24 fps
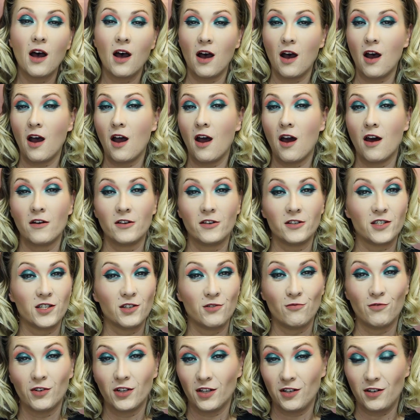I honestly
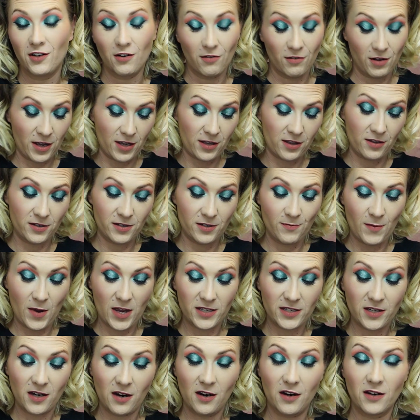really don't like this
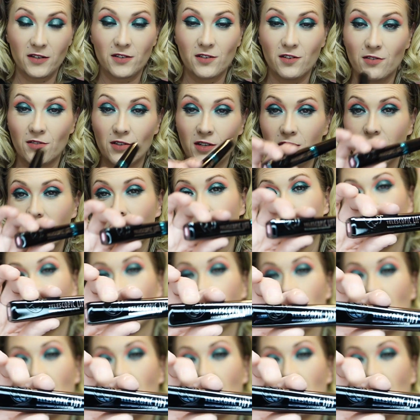mascara. So this is